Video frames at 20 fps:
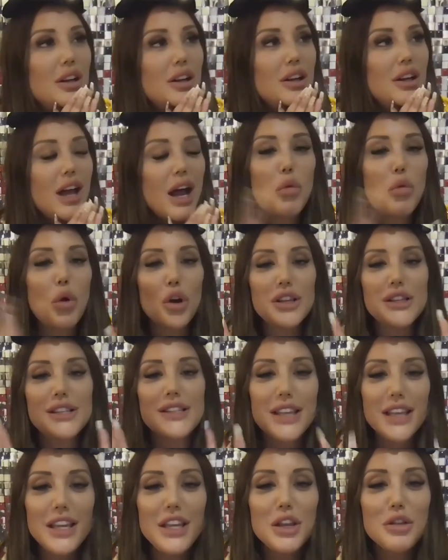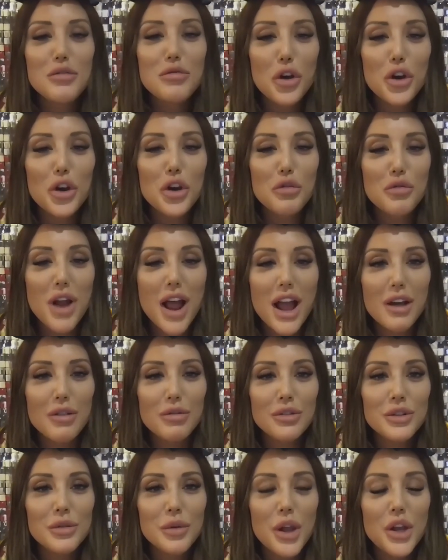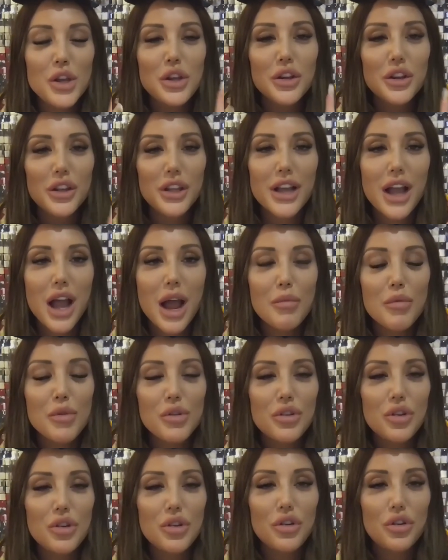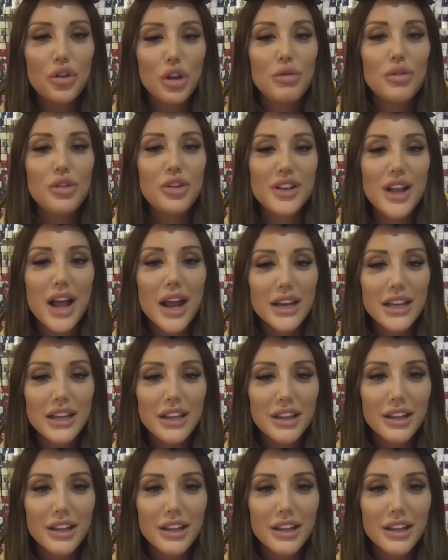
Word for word: want to see you running around, and your cameras are too static.